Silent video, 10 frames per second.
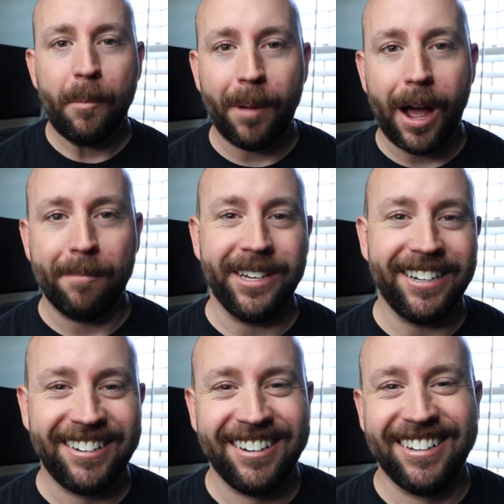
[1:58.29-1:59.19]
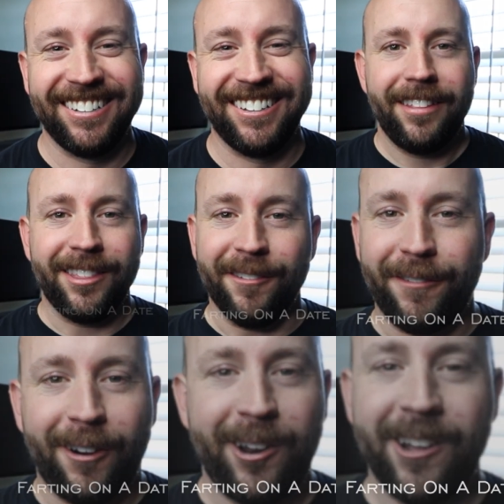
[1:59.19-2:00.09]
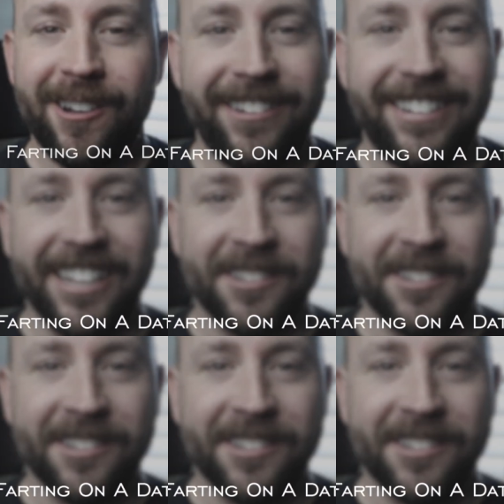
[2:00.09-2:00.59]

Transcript: popped it. The farting on a date